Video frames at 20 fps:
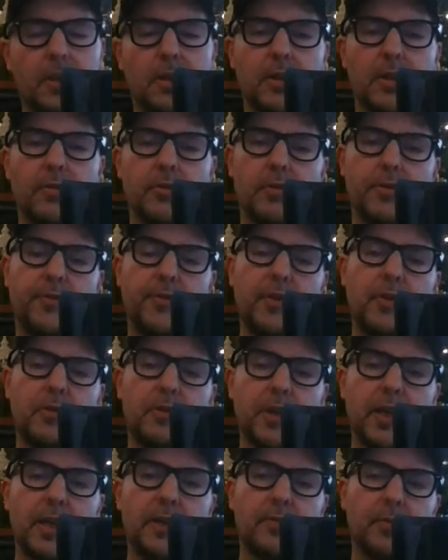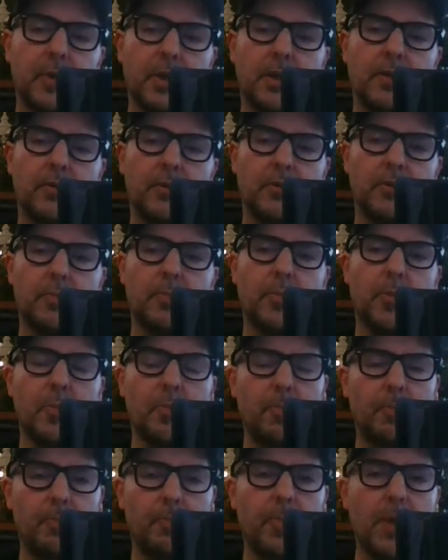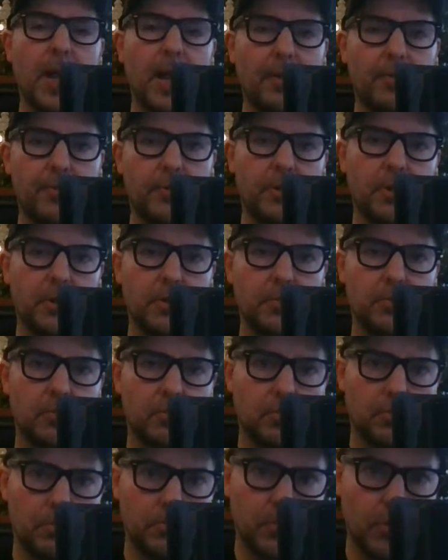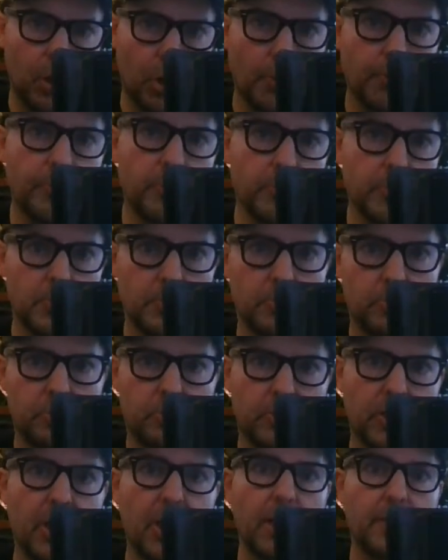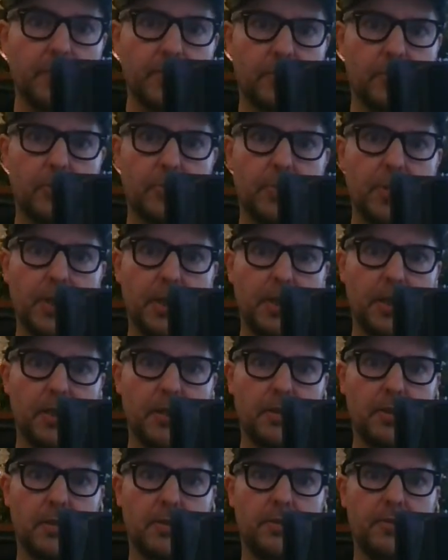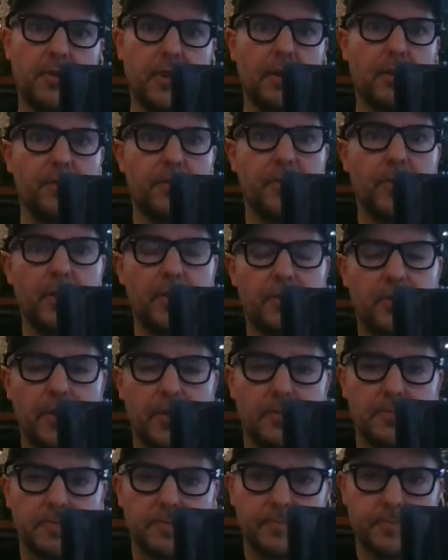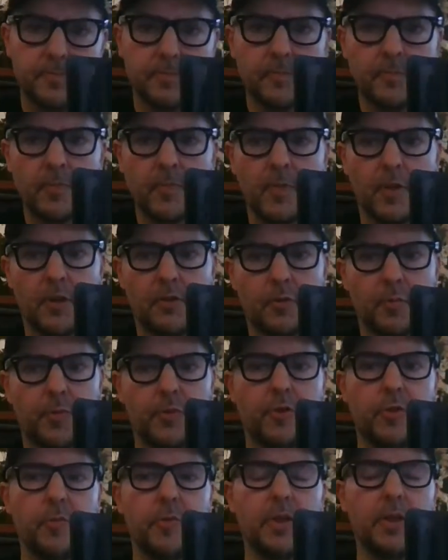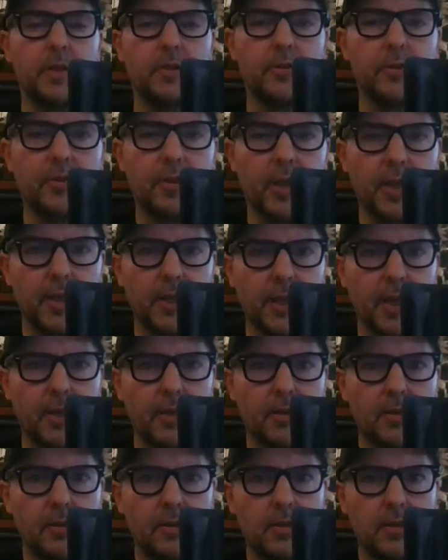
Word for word: there was a few days when it was the absolute optimum time to be sacrificing. So presumably he'll do that again.